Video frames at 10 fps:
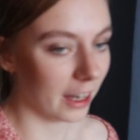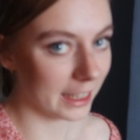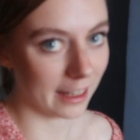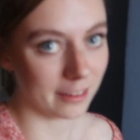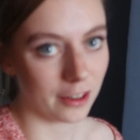
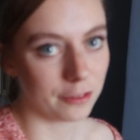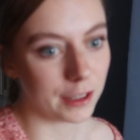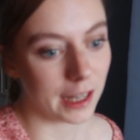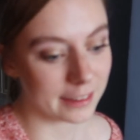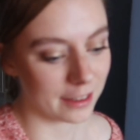Okay, so I
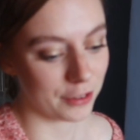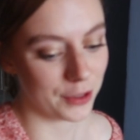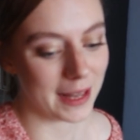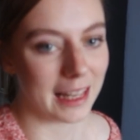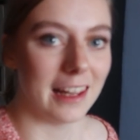thought I'd give
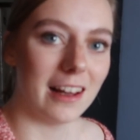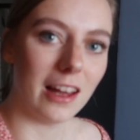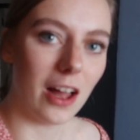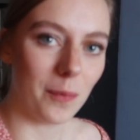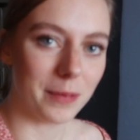you a
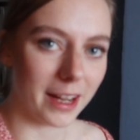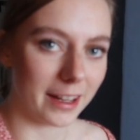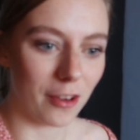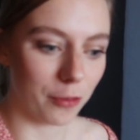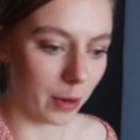little
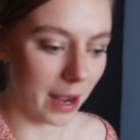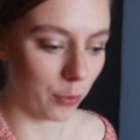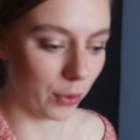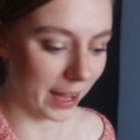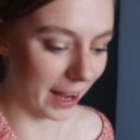update of where
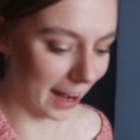we're